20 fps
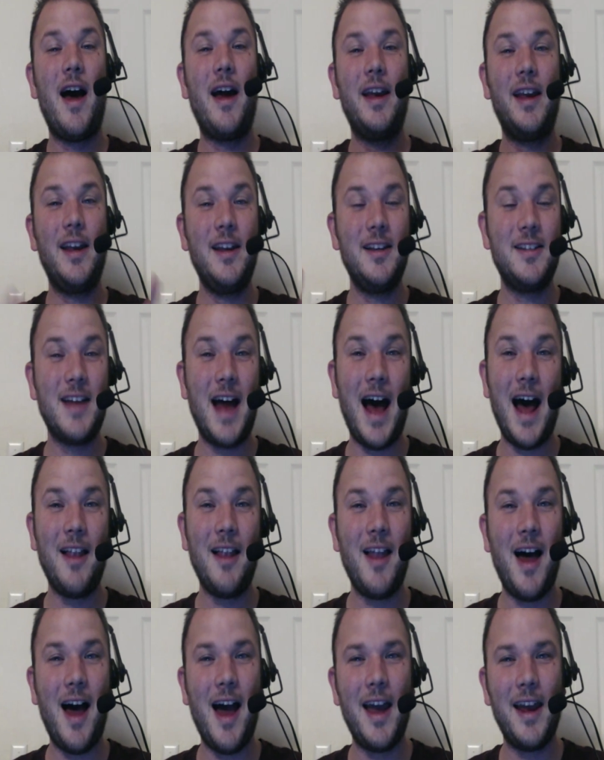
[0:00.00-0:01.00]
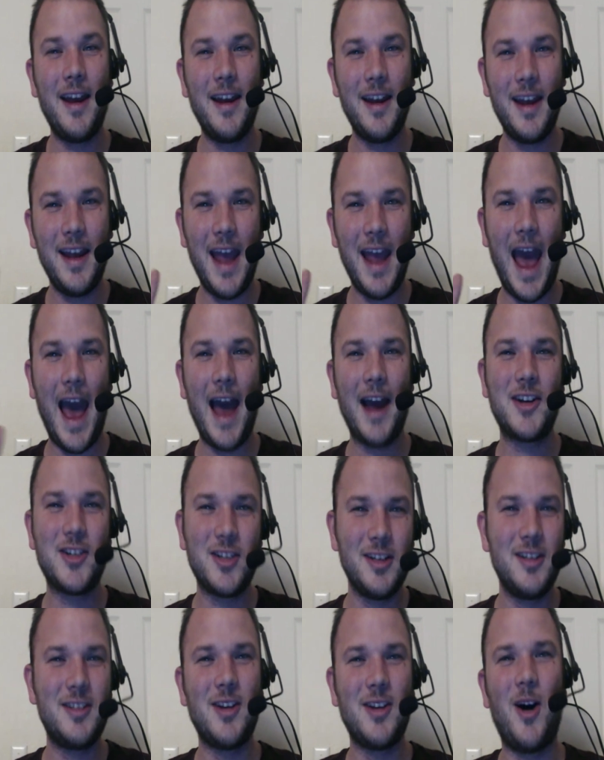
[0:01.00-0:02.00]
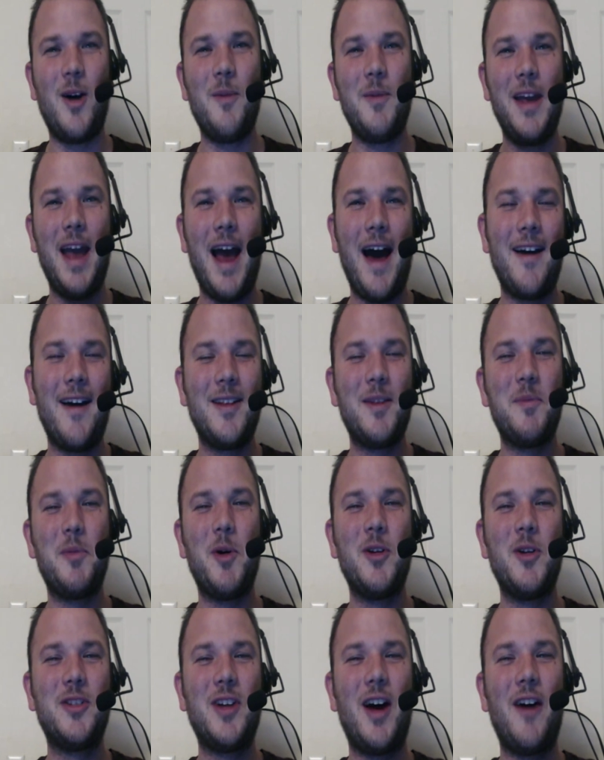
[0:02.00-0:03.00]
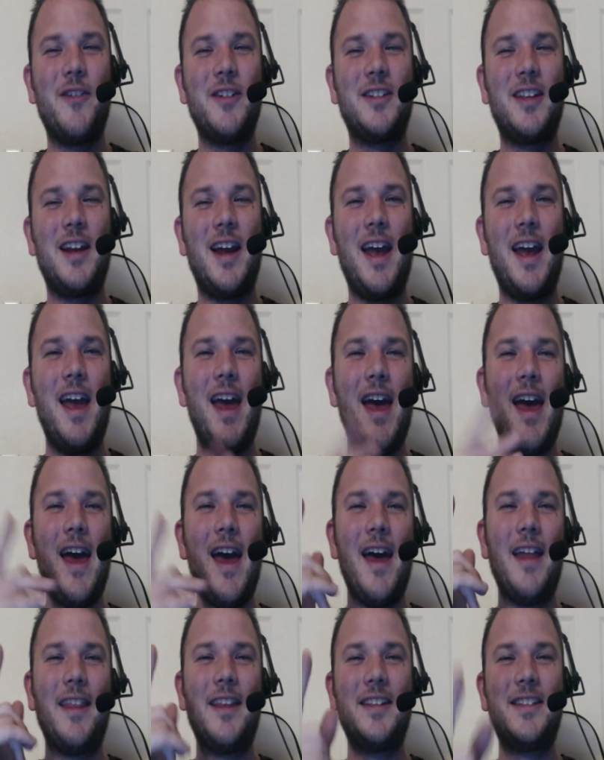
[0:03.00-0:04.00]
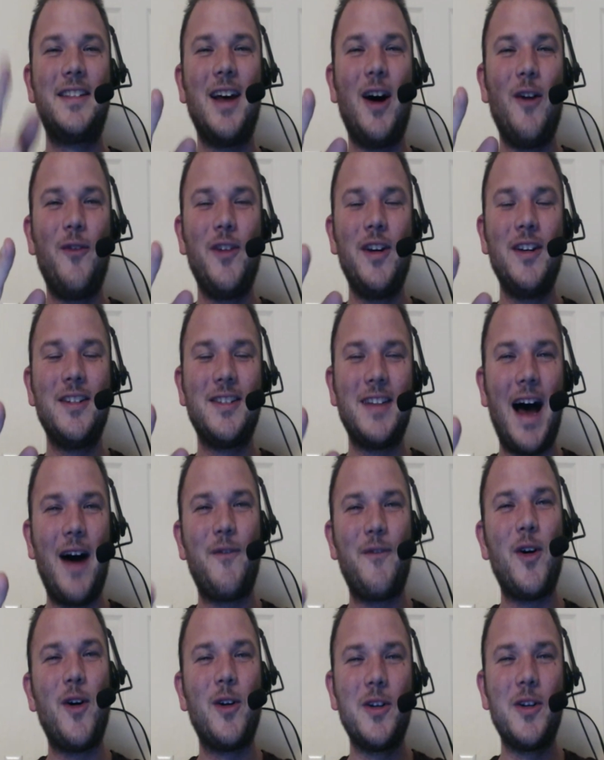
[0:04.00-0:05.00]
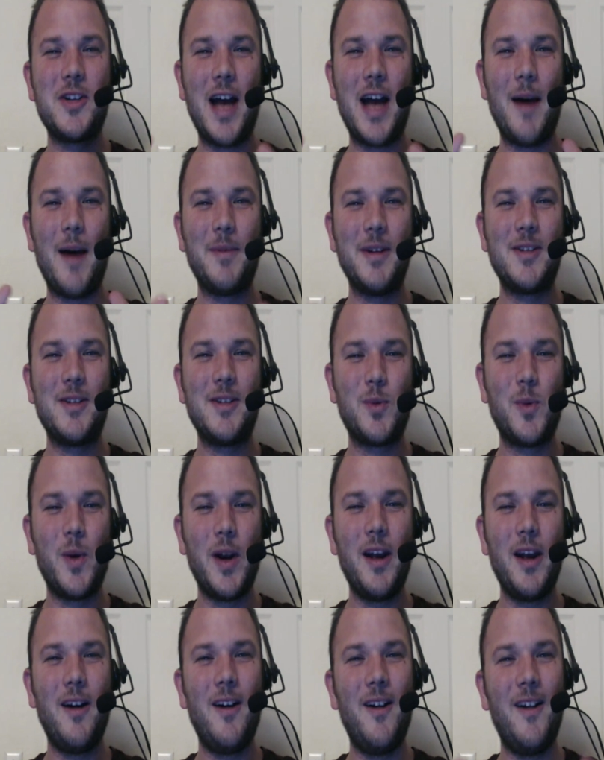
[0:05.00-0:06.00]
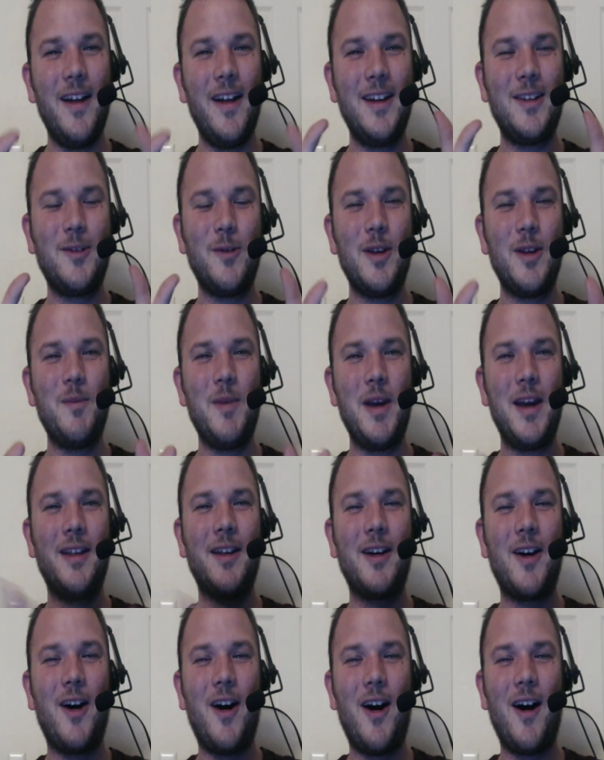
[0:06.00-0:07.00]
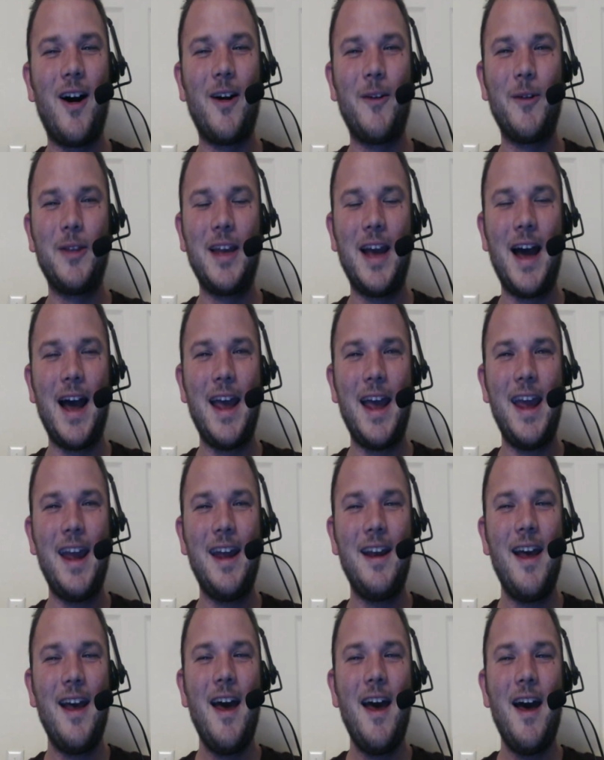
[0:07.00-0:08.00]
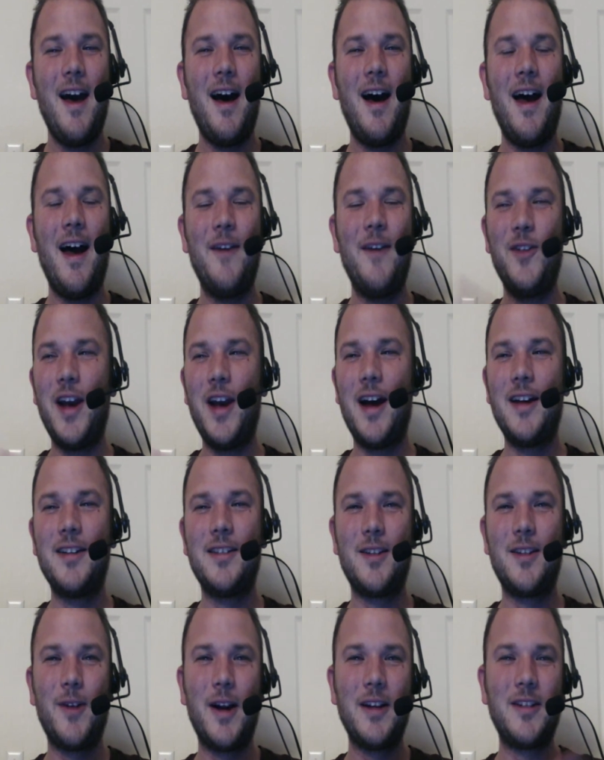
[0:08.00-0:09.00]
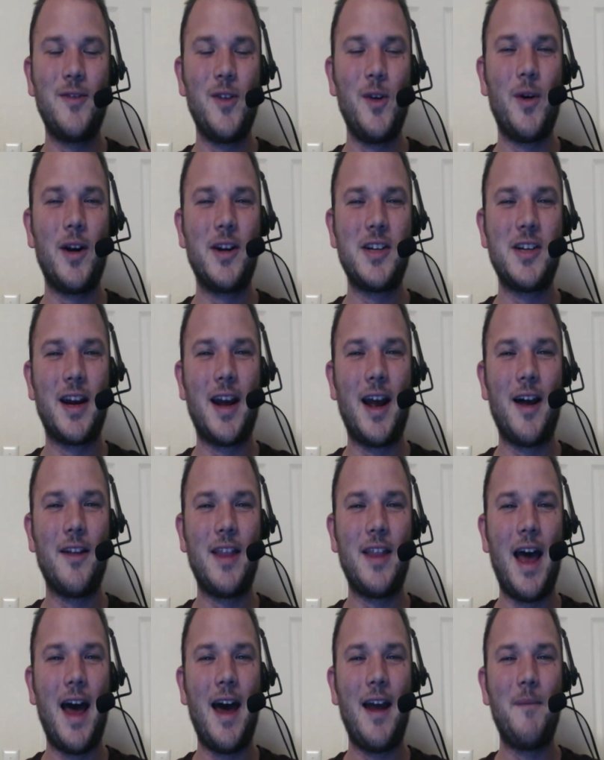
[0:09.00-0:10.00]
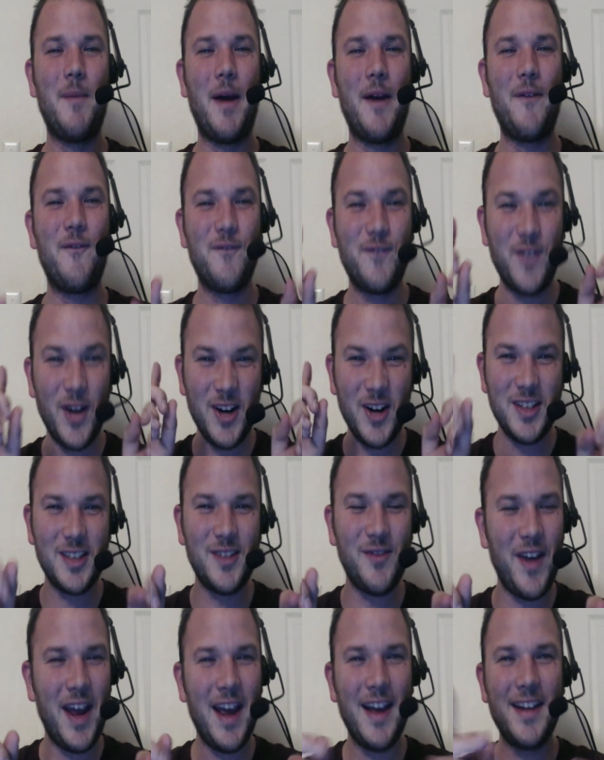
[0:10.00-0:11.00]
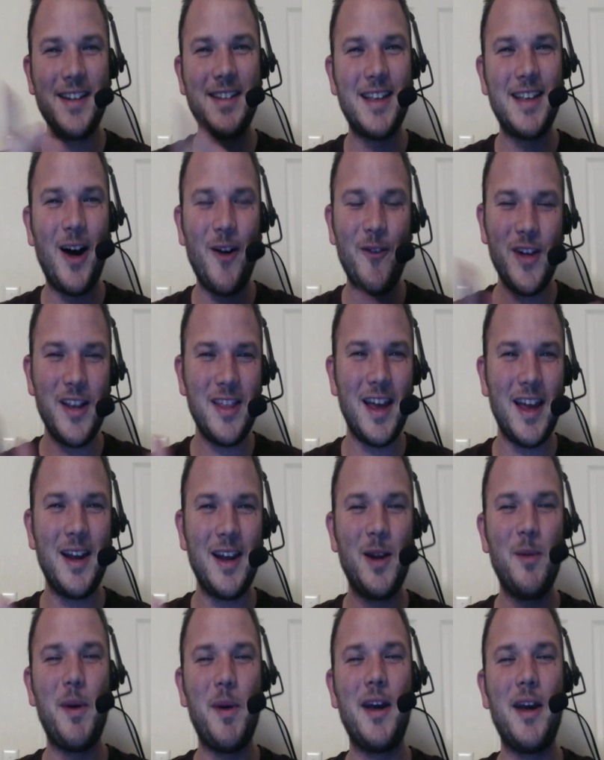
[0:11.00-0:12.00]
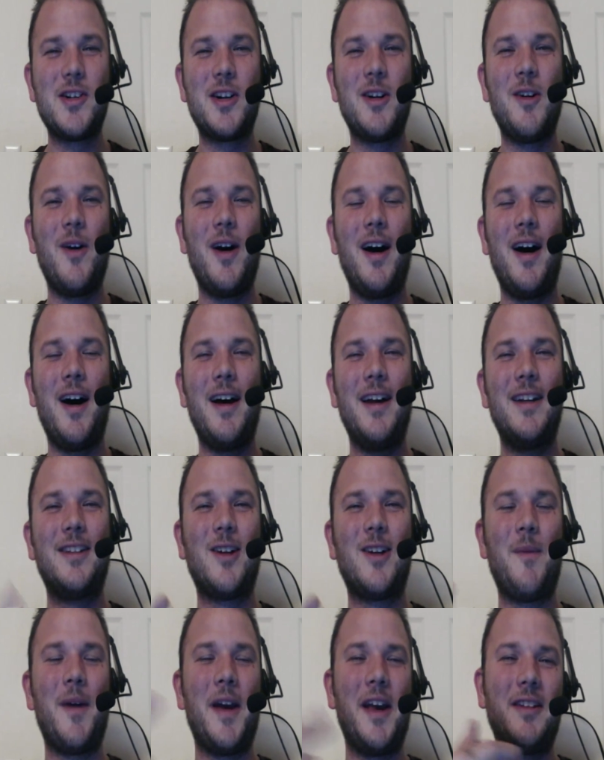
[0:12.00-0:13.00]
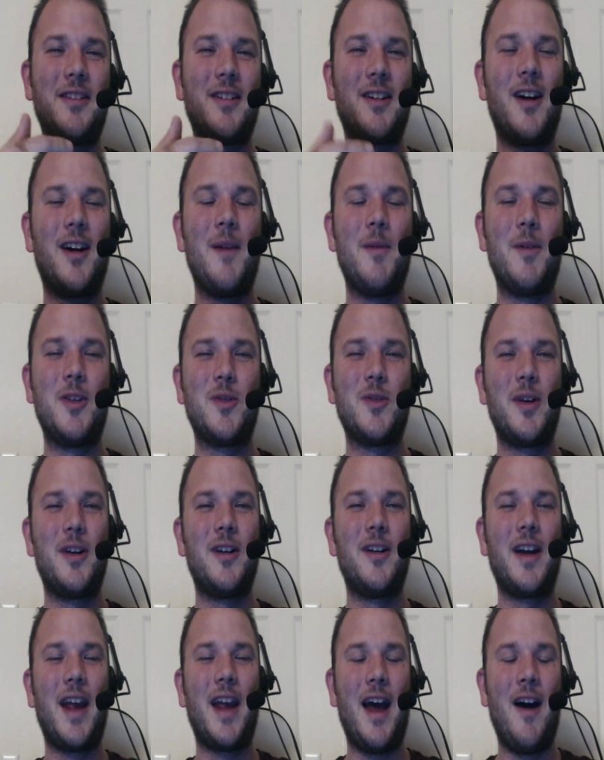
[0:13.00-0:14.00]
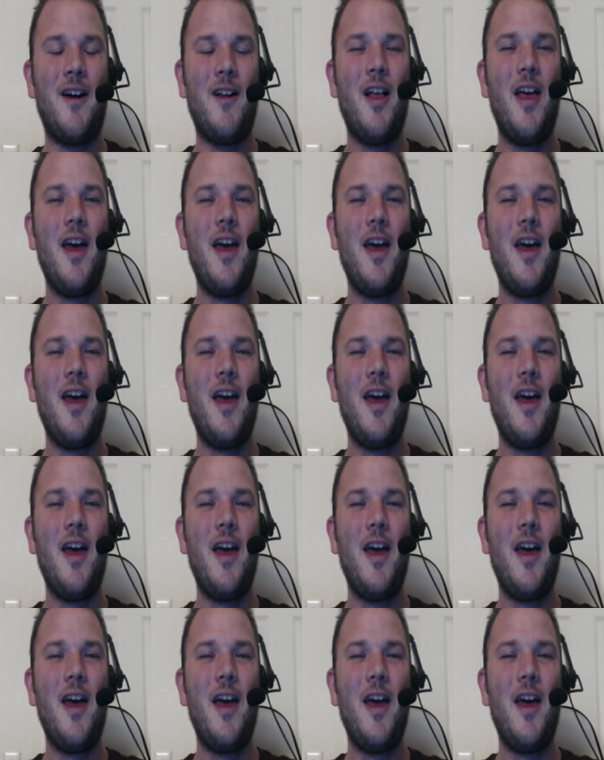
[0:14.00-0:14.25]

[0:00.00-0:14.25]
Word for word: He's not lying. He actually saw me out at the post office today. The selfie is not photoshopped. It's real. It's with me in the car with the i8. If you guys, the rest of you, want to check out that, my first fan selfie, thank you Pedro. It's on my Instagram and Twitter account.